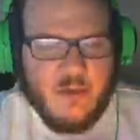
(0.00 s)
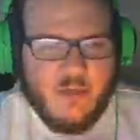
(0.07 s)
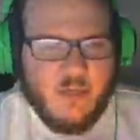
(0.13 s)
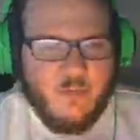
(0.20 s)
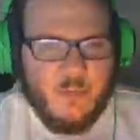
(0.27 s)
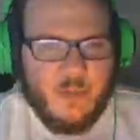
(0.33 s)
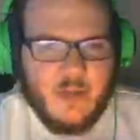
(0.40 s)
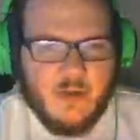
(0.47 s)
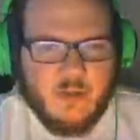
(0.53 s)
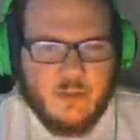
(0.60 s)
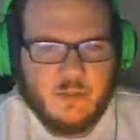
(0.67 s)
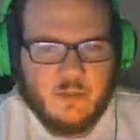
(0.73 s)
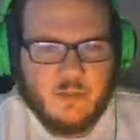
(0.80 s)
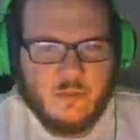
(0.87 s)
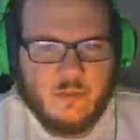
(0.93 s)
compared
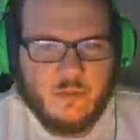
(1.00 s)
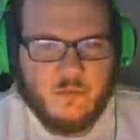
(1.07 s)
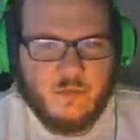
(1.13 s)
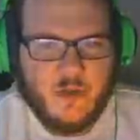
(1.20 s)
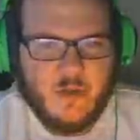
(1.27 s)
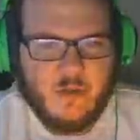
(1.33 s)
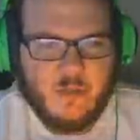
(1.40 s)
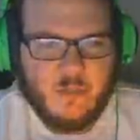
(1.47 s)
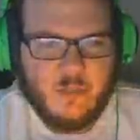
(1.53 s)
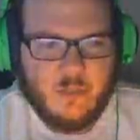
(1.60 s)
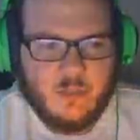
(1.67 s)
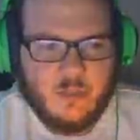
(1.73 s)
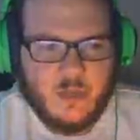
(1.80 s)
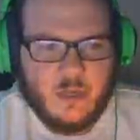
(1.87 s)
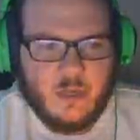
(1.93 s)
to the Firelink
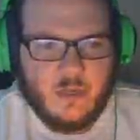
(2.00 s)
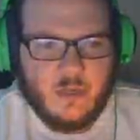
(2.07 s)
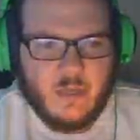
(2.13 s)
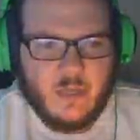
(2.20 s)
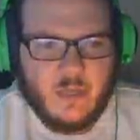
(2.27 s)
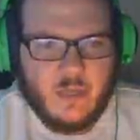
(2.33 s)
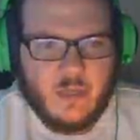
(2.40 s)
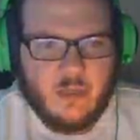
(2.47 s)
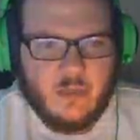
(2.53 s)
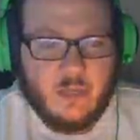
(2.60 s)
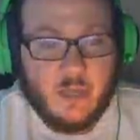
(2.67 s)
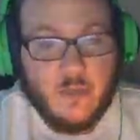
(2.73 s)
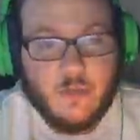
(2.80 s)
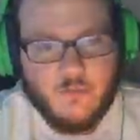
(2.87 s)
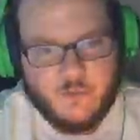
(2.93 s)
Shrine and the
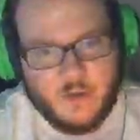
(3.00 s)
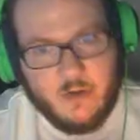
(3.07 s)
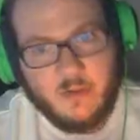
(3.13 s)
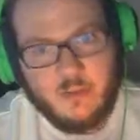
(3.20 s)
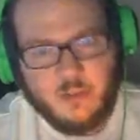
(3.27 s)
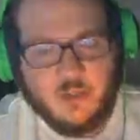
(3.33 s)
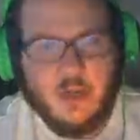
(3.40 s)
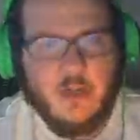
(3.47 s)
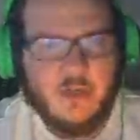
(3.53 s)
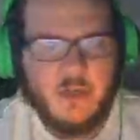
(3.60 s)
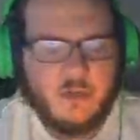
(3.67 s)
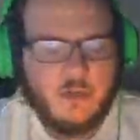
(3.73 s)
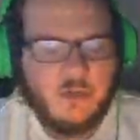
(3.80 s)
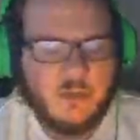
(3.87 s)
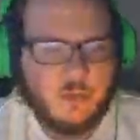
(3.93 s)
other Firelink Shrine, in
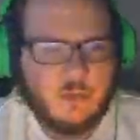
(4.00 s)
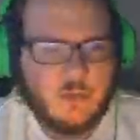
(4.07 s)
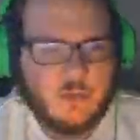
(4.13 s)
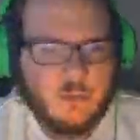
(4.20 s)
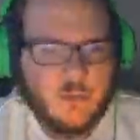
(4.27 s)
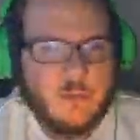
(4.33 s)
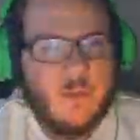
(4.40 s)
Dark Souls Three.